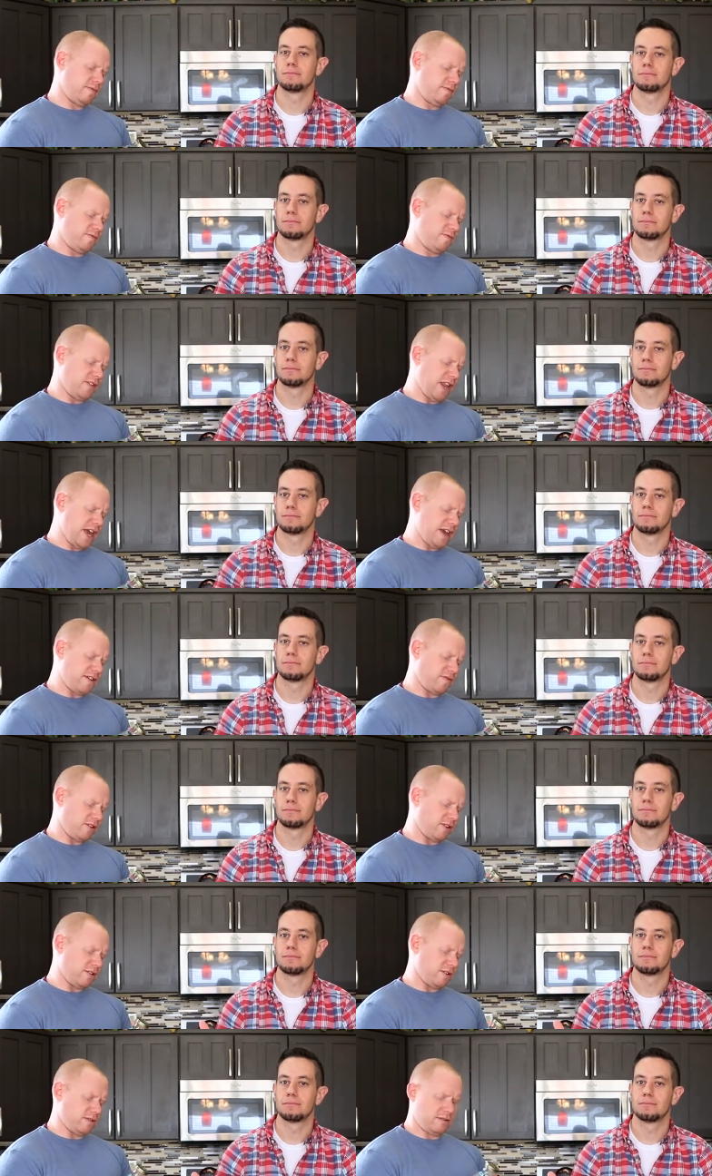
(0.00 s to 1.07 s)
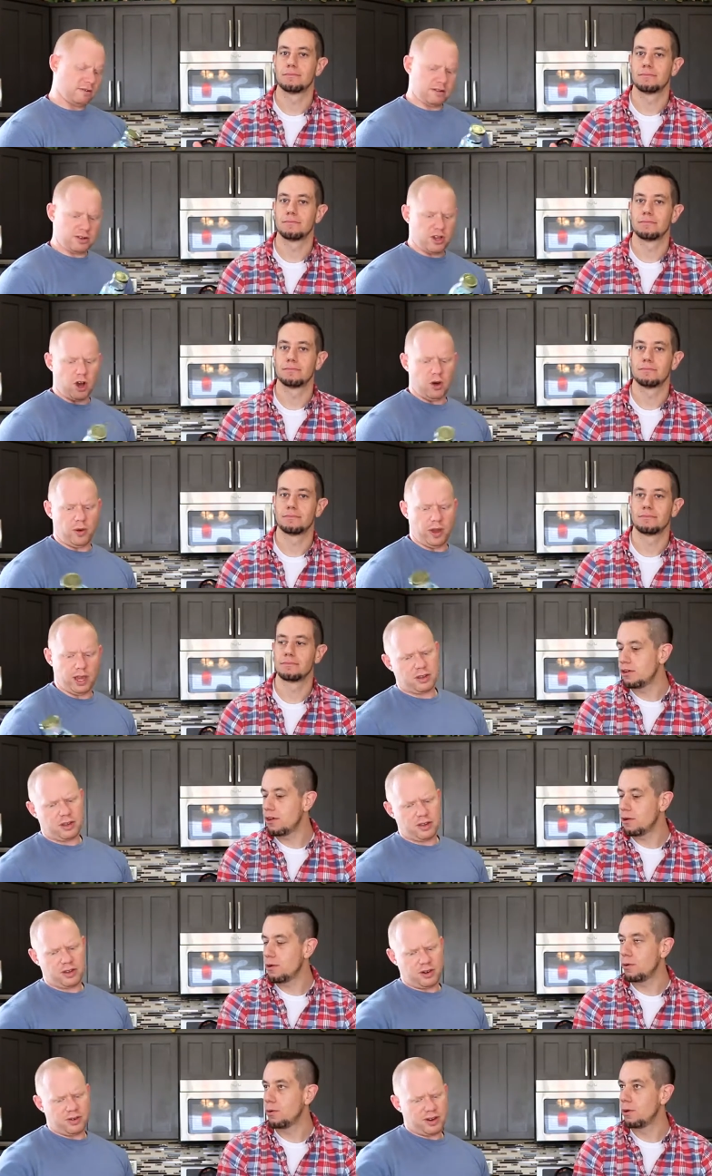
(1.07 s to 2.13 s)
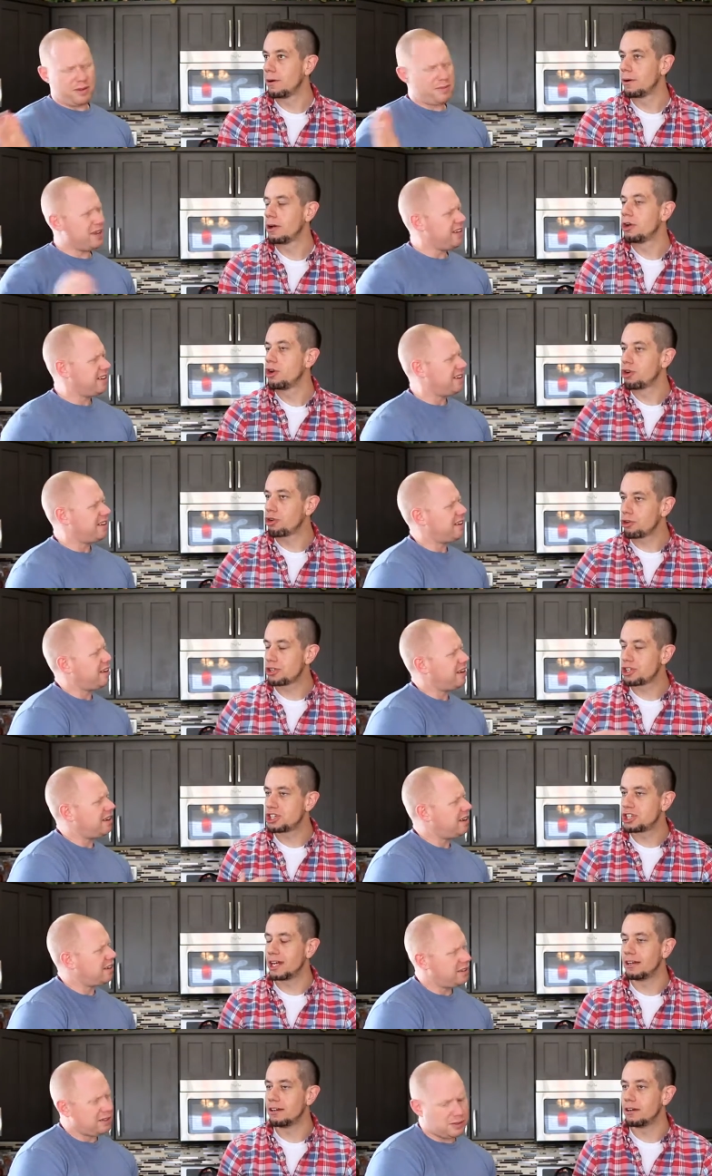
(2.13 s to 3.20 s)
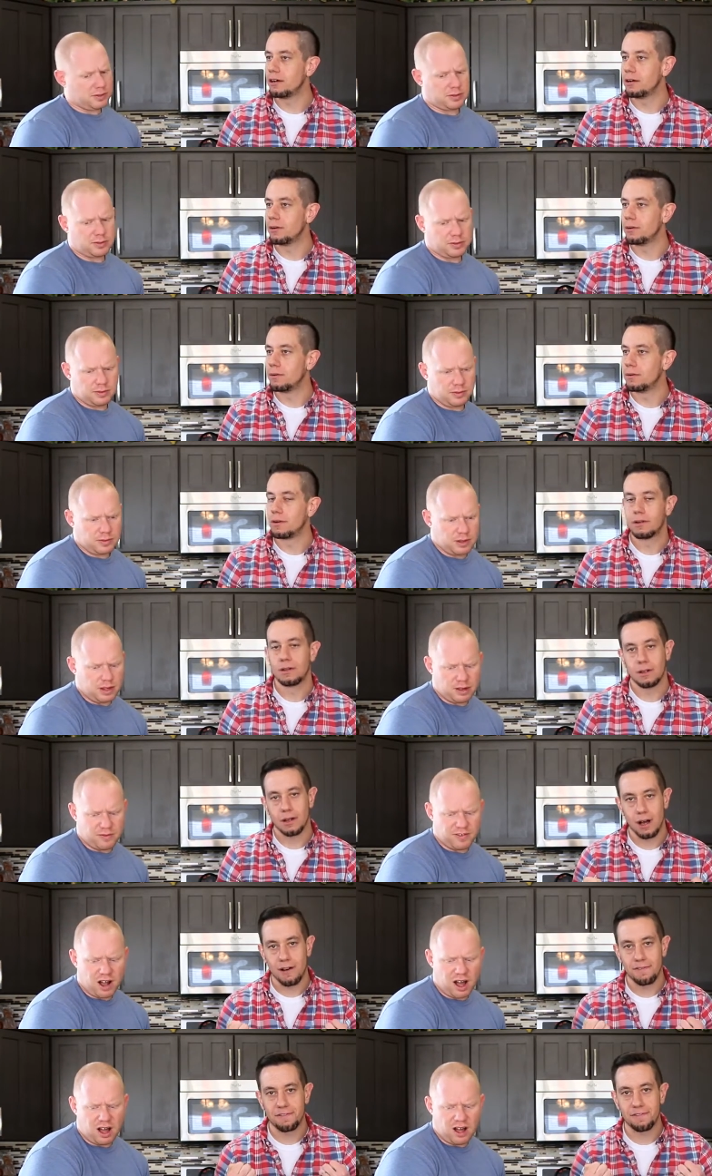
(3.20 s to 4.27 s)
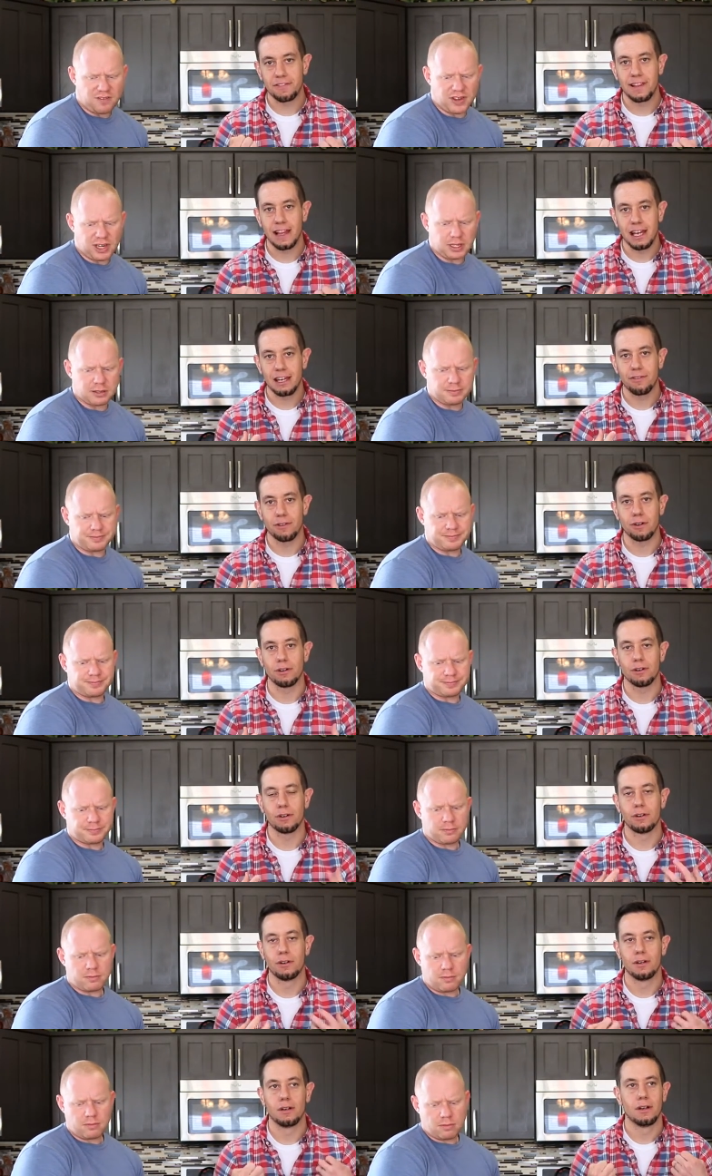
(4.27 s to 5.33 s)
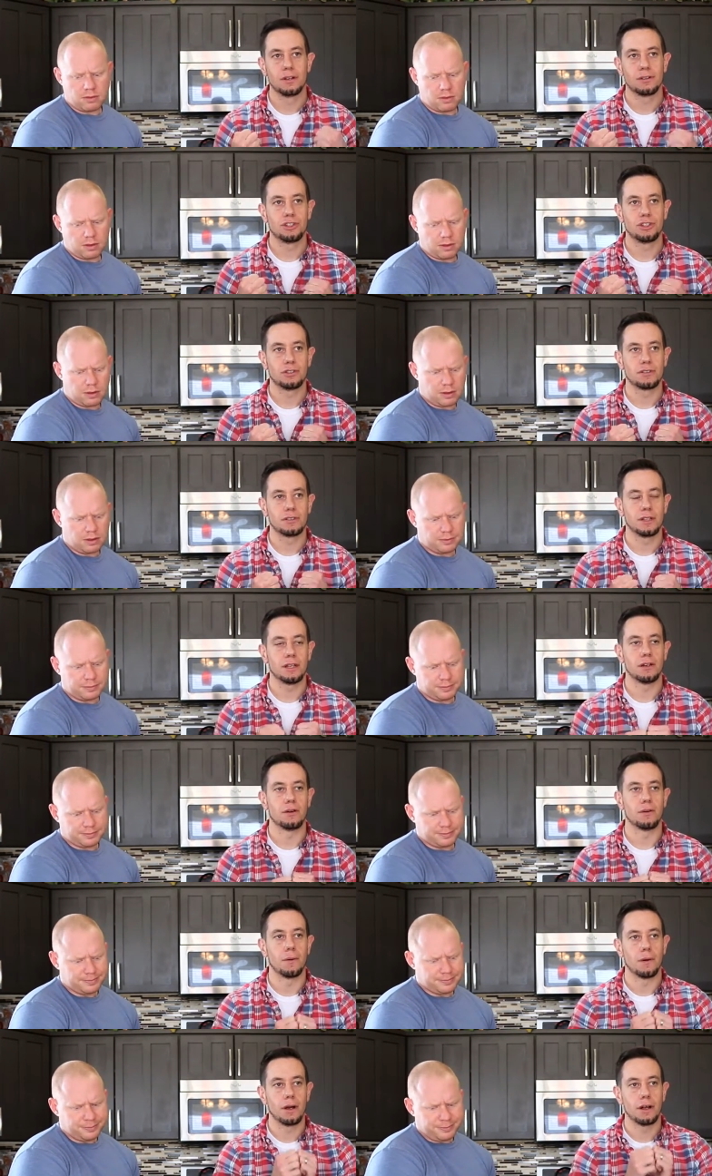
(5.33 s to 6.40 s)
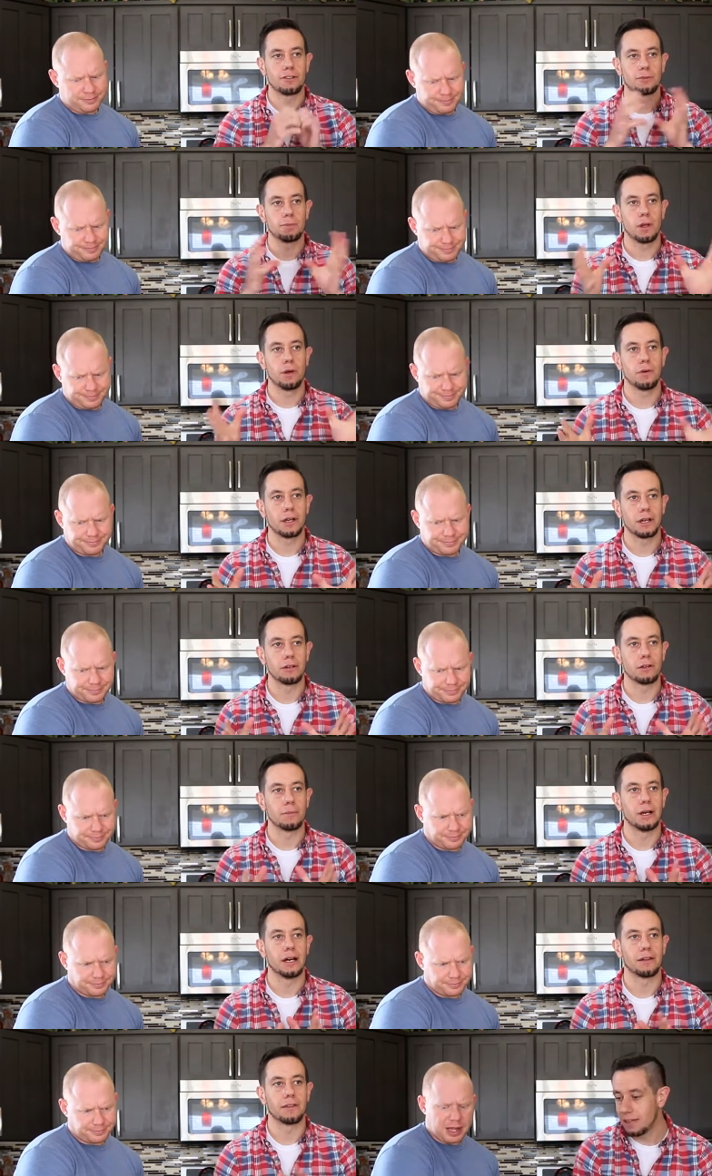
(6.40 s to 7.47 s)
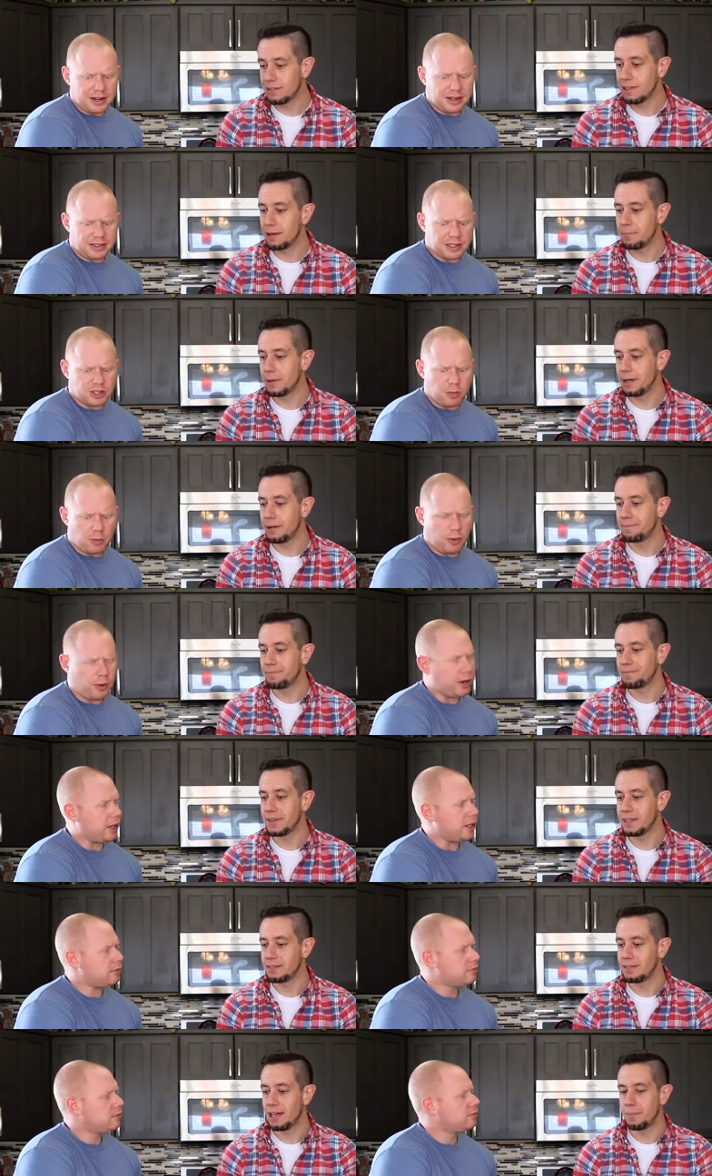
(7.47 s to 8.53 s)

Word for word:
Speaker 1: flavor going. No you know what I mean?
Speaker 2: Crescendo of, of flavor just, you know, exploding in your mouth. It's, it's not bad. It's